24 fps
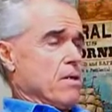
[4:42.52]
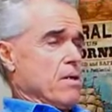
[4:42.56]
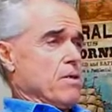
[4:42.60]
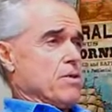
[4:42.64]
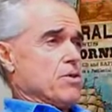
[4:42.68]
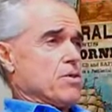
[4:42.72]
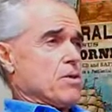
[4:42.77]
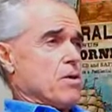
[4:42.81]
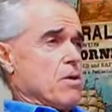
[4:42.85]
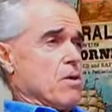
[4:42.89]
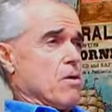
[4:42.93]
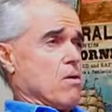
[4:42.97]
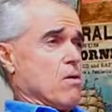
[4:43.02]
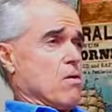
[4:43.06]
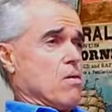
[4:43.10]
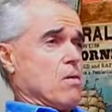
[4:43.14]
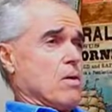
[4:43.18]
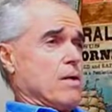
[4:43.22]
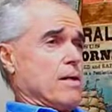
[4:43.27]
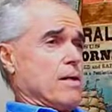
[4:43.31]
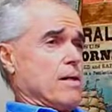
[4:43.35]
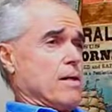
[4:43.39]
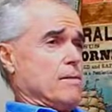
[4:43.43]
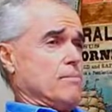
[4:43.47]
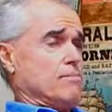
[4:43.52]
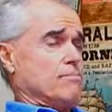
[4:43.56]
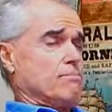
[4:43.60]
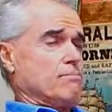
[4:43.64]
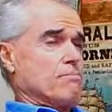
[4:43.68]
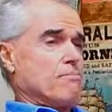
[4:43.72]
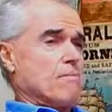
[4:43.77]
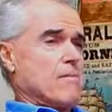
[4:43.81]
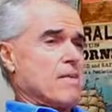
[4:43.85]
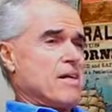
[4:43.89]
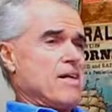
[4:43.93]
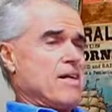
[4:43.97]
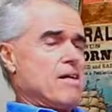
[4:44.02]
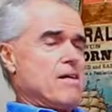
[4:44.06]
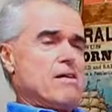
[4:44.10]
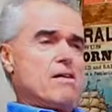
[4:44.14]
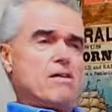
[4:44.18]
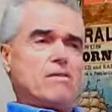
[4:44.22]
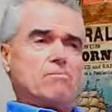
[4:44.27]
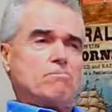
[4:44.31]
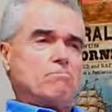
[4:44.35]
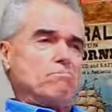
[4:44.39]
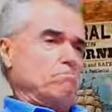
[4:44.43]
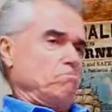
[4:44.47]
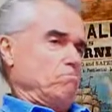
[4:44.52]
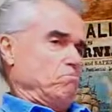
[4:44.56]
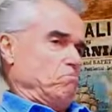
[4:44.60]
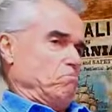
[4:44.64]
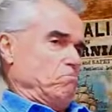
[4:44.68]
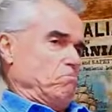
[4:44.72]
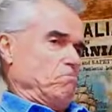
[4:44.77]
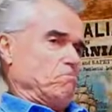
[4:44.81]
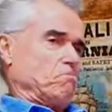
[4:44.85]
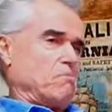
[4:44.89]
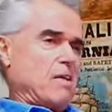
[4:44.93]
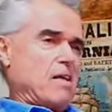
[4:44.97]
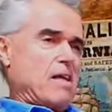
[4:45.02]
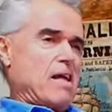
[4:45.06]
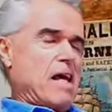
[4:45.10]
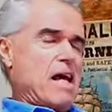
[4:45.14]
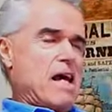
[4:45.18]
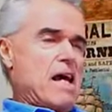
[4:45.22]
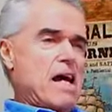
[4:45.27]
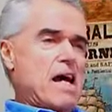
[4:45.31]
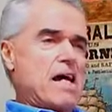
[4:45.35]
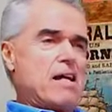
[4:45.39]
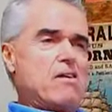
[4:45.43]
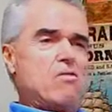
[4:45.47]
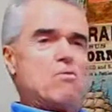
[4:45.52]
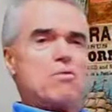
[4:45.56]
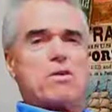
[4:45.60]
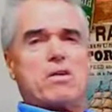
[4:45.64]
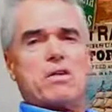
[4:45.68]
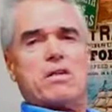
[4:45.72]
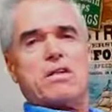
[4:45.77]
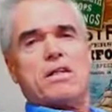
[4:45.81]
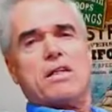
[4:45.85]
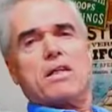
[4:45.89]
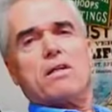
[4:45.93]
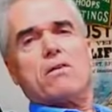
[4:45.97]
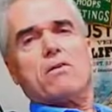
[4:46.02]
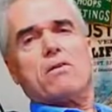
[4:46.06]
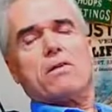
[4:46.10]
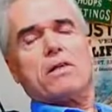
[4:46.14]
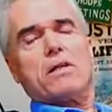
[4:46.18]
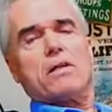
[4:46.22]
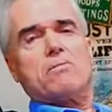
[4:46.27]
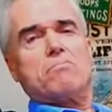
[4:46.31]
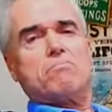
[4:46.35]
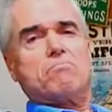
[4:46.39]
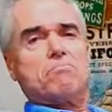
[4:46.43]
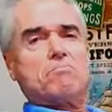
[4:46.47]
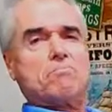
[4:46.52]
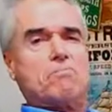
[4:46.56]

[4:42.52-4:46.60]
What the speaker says: So, I don't want to deal with it.